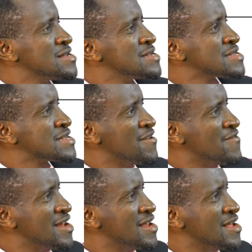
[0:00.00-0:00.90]

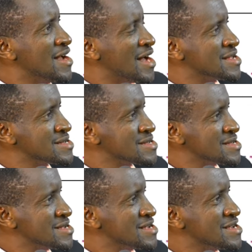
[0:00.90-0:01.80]
7 years
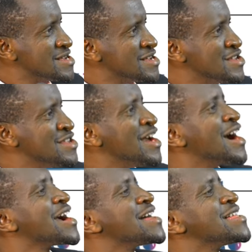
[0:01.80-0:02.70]

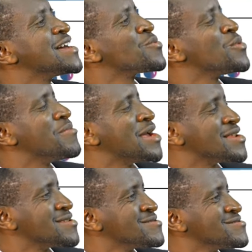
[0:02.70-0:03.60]
younger than women.
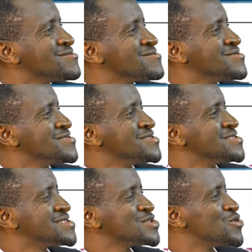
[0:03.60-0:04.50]

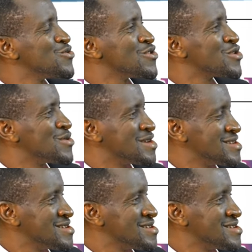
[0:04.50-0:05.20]
This is on record.